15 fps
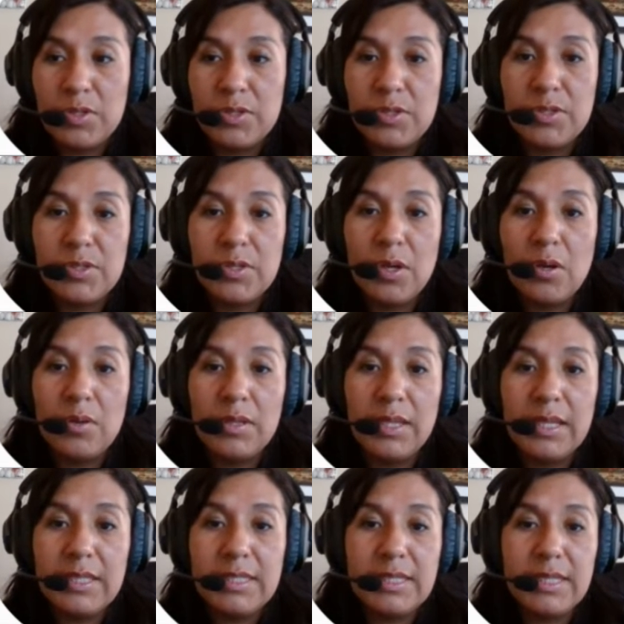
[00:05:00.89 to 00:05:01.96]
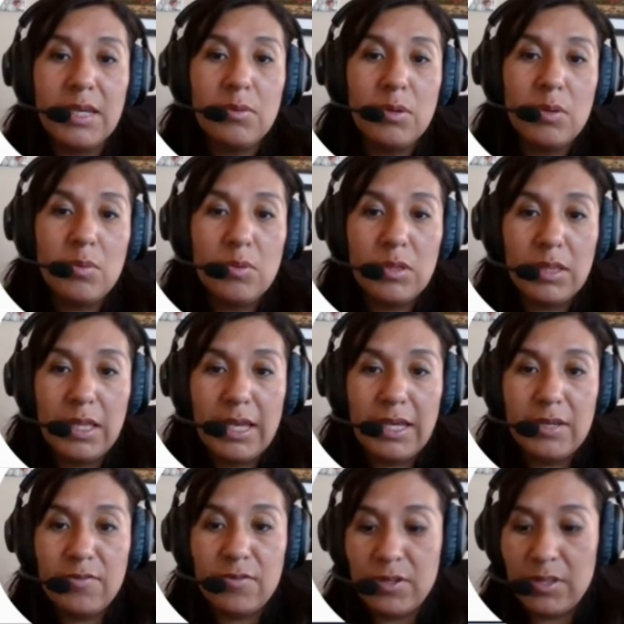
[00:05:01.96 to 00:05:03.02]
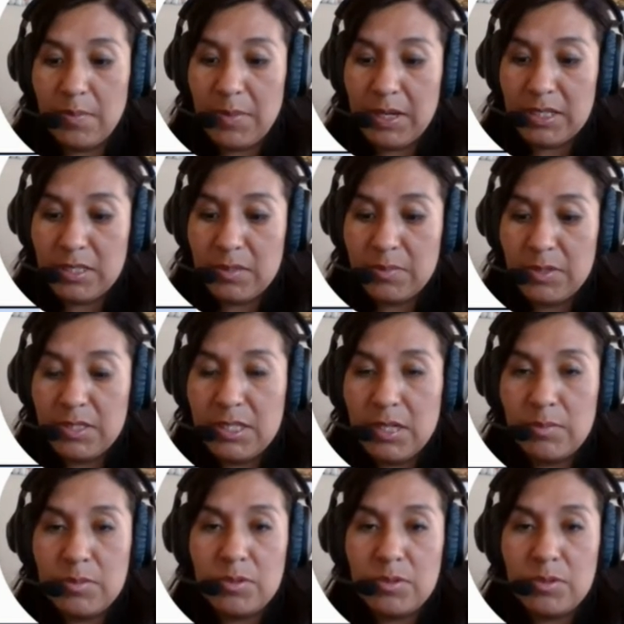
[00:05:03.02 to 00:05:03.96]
So let's say we would like for the maximum time